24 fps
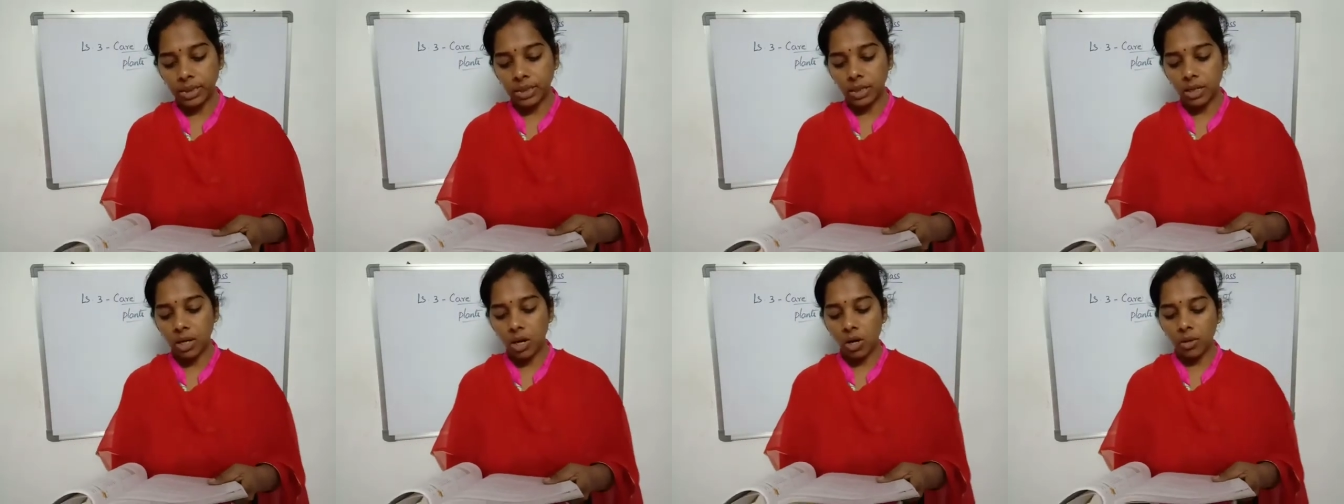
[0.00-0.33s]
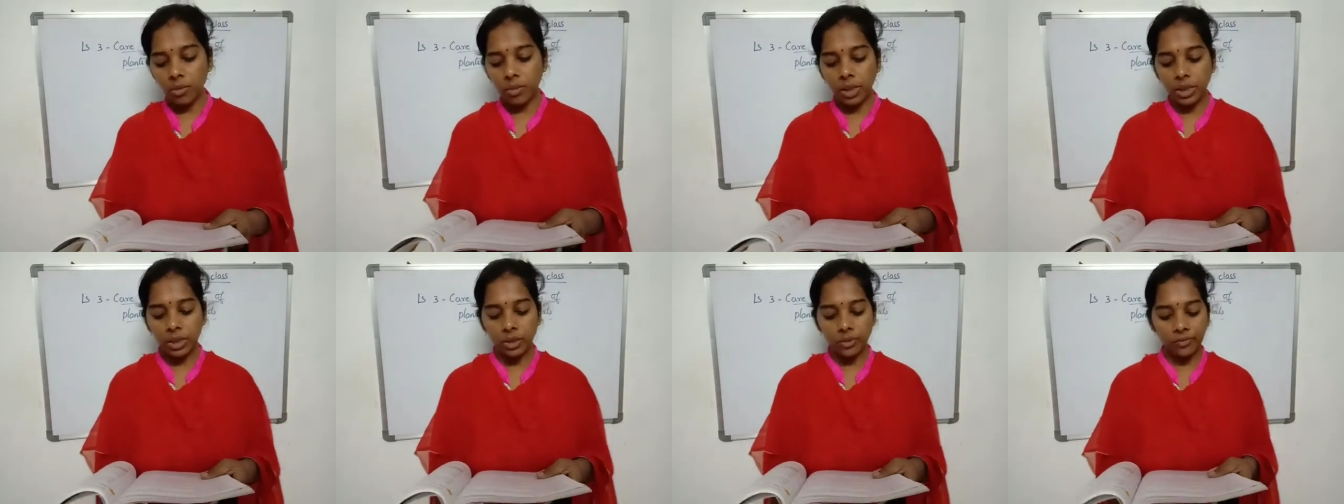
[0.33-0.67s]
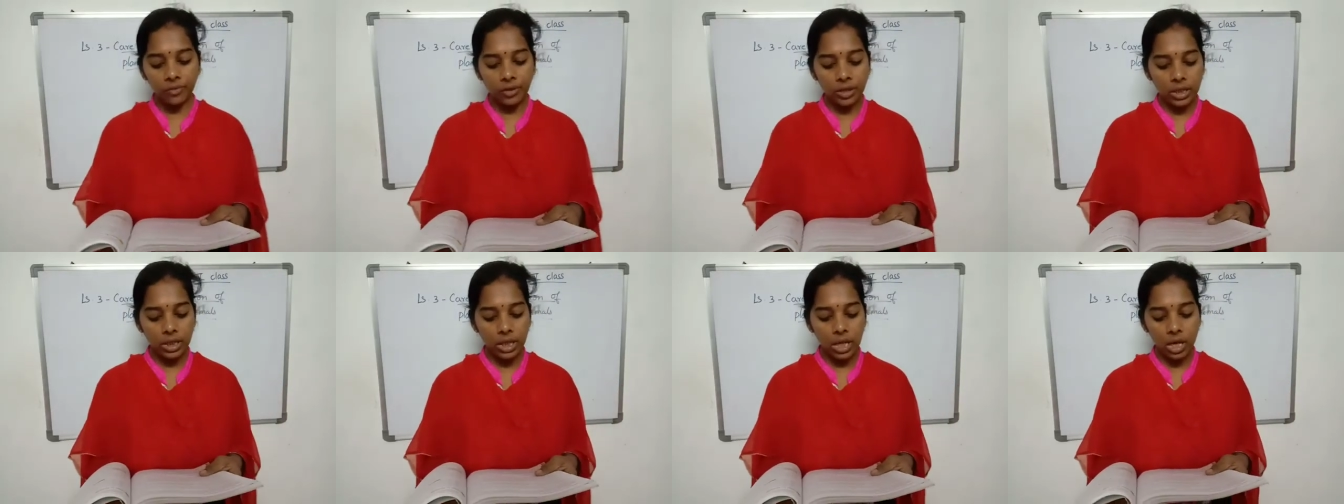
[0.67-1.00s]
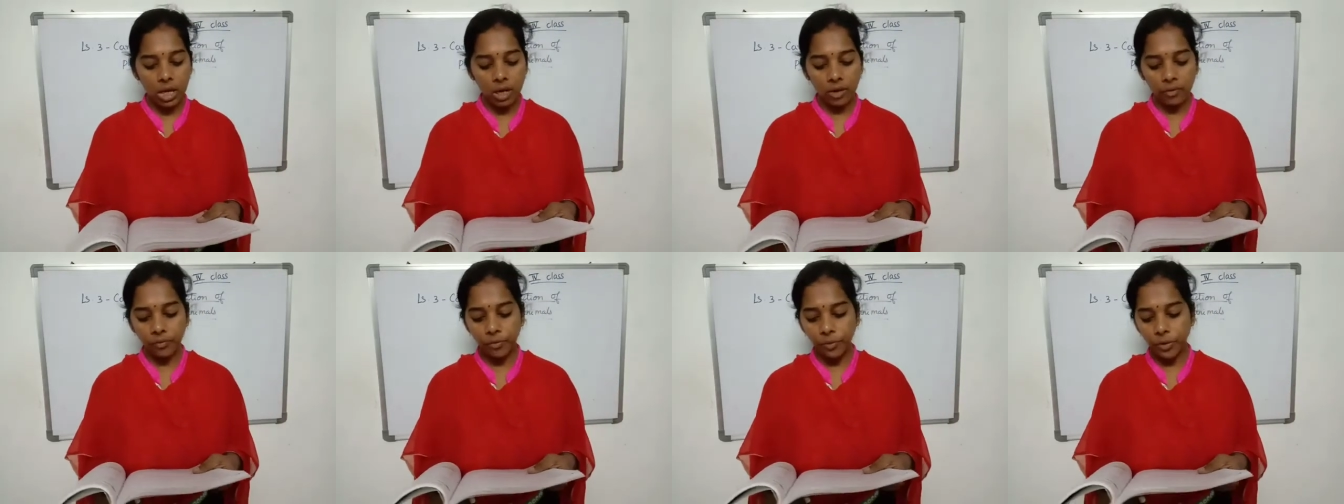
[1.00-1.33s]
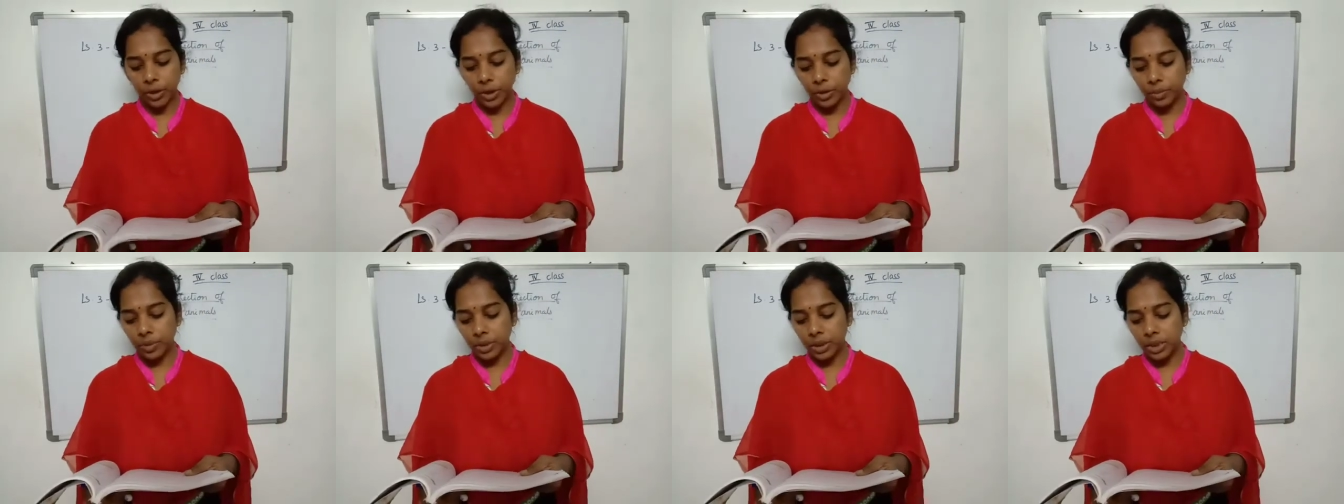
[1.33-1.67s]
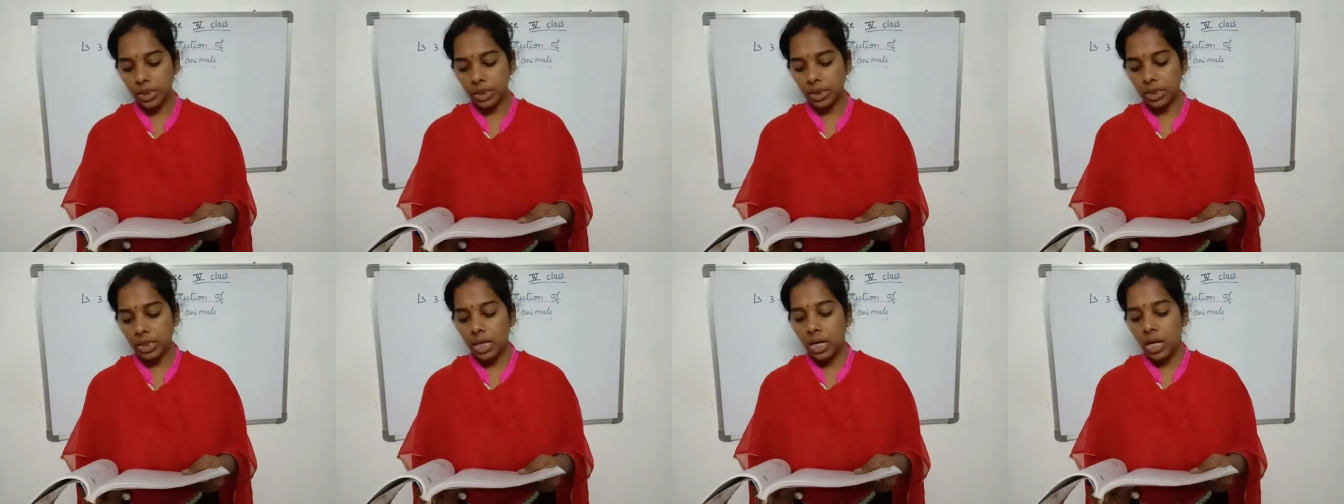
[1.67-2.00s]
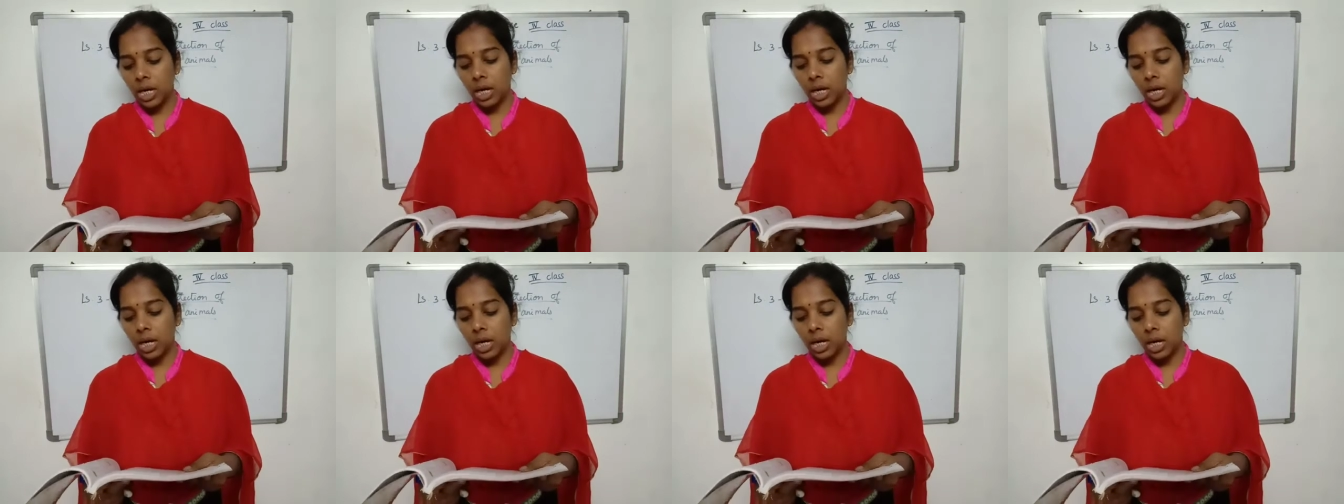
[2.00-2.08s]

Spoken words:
The government of India have forbidden